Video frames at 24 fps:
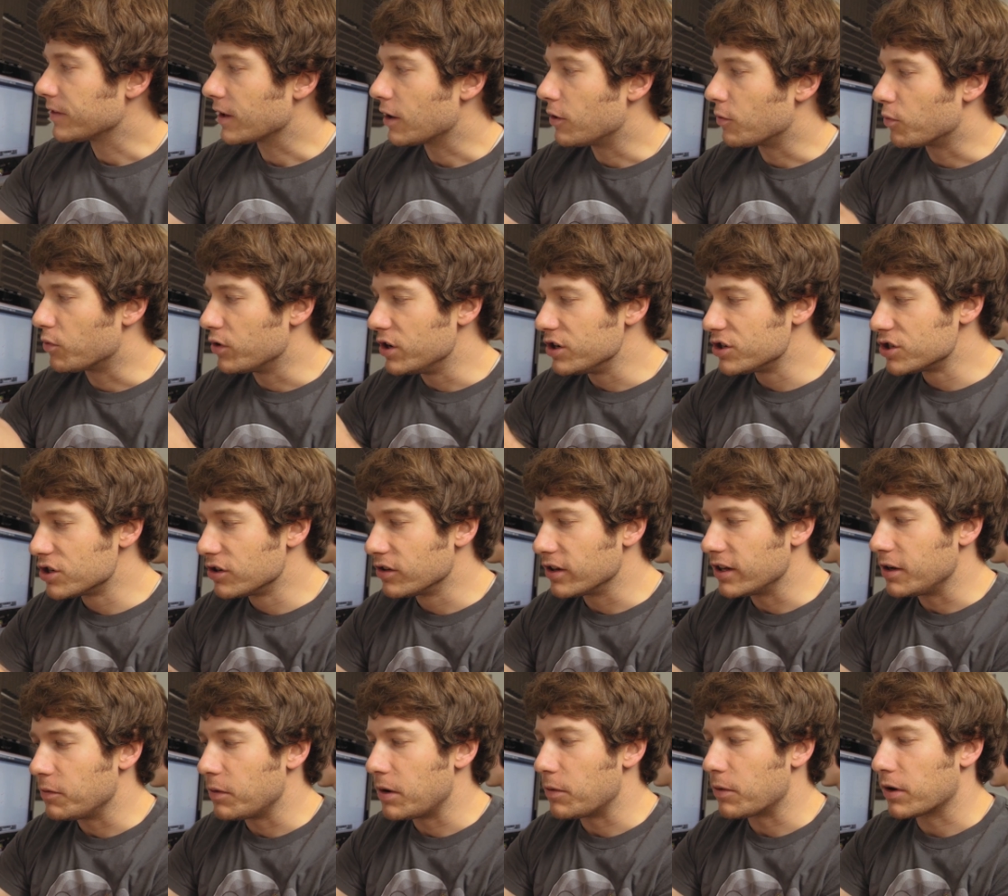
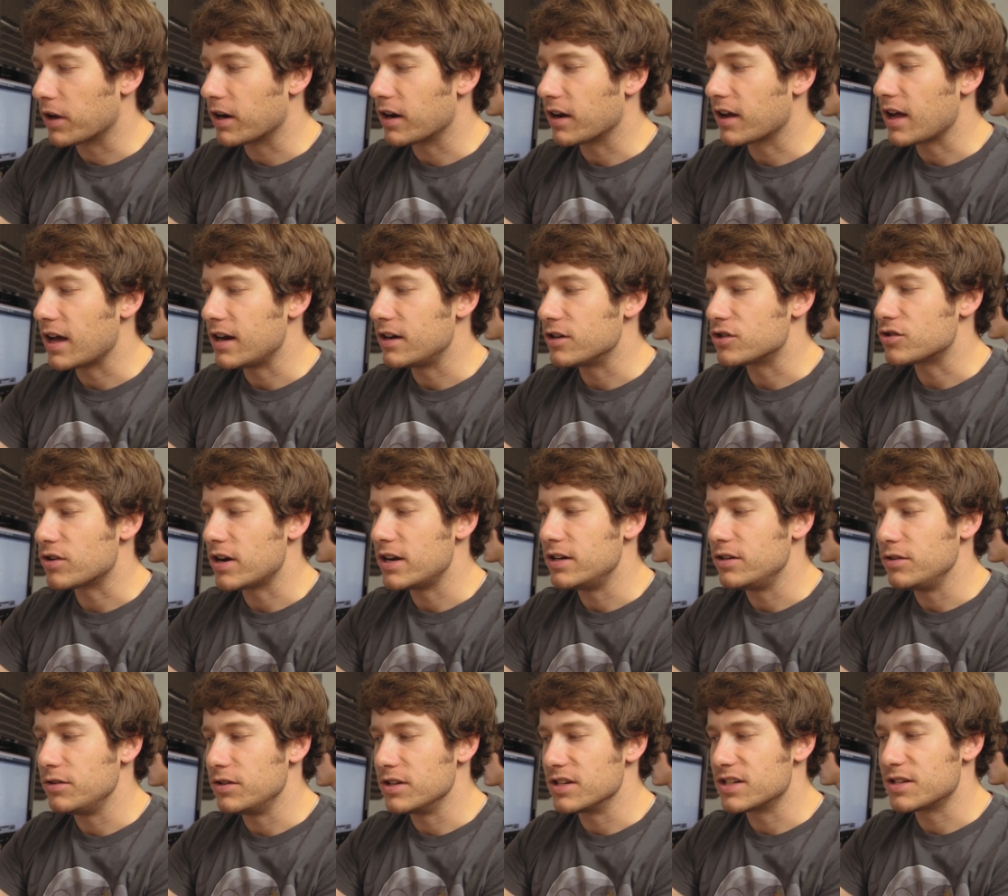Originally, we were going to kind of try and
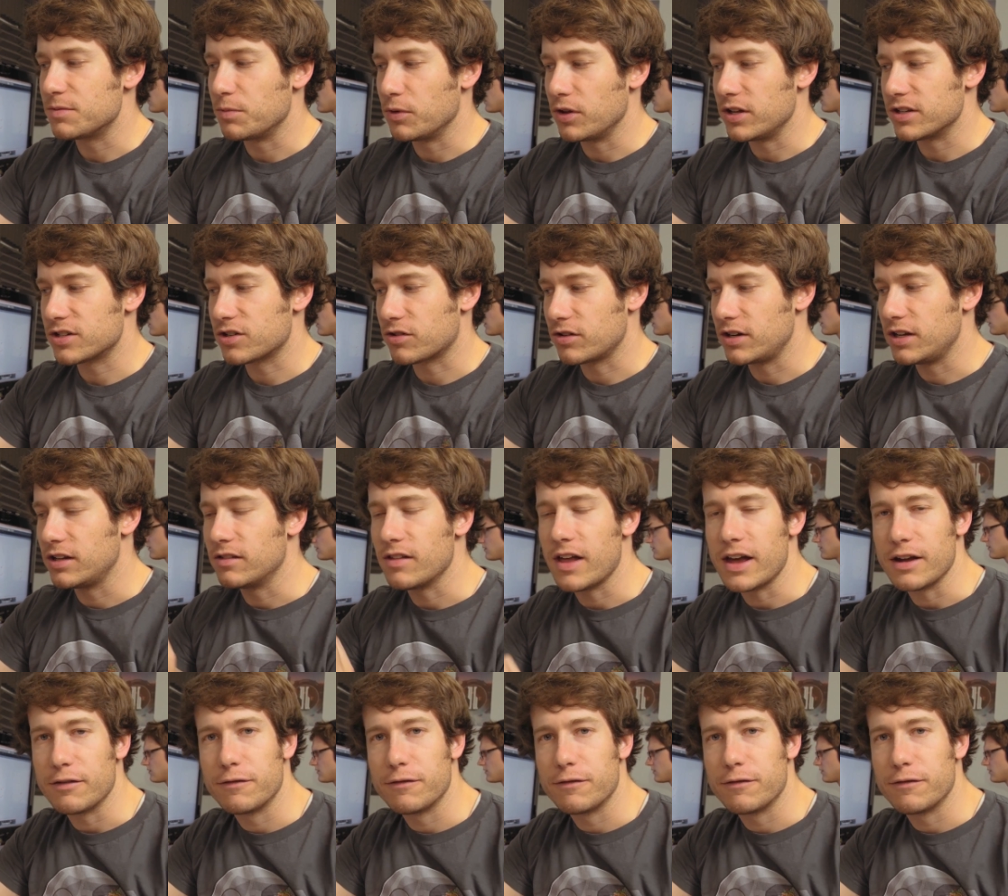do this split screen, like